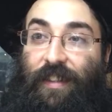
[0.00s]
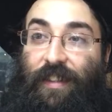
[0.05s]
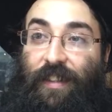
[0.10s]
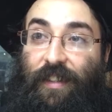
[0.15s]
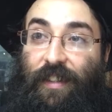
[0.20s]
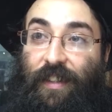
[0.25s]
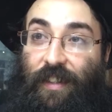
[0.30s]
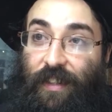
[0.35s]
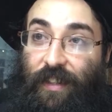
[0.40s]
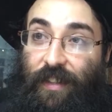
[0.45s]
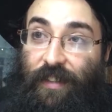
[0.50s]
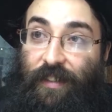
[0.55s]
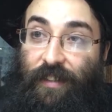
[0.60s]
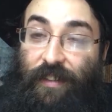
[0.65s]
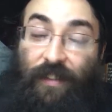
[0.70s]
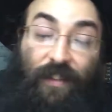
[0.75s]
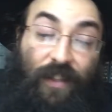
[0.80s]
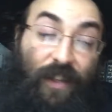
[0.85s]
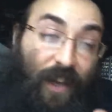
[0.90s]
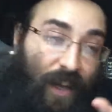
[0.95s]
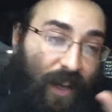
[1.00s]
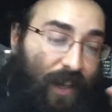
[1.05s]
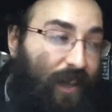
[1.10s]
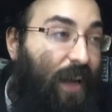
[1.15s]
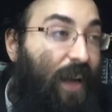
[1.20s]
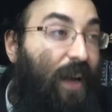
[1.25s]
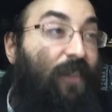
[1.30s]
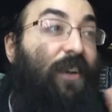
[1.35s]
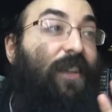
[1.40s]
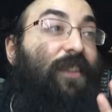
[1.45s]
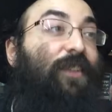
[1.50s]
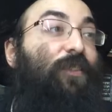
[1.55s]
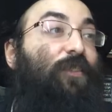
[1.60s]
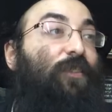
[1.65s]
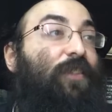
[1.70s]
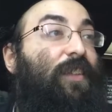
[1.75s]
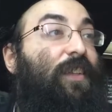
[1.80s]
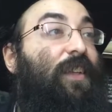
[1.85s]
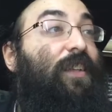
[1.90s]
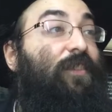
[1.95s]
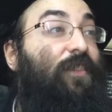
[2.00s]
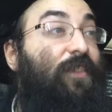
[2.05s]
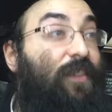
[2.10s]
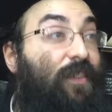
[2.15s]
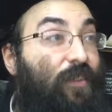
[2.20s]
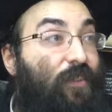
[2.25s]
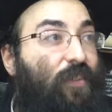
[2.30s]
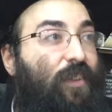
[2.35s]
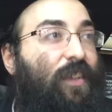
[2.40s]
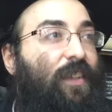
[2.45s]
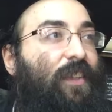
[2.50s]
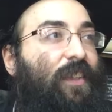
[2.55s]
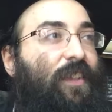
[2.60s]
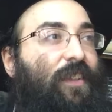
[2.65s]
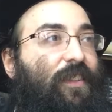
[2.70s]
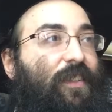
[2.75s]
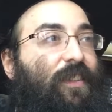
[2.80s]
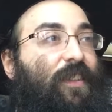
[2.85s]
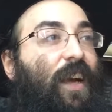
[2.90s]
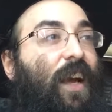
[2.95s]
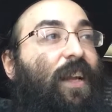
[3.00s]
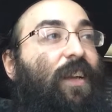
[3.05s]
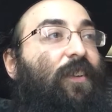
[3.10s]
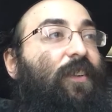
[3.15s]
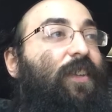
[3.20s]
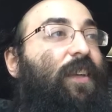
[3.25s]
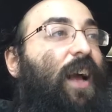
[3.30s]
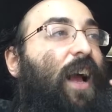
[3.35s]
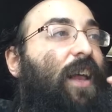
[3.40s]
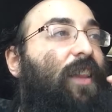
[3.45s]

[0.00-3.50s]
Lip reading: In Yechidus, that's what years ago, anyway,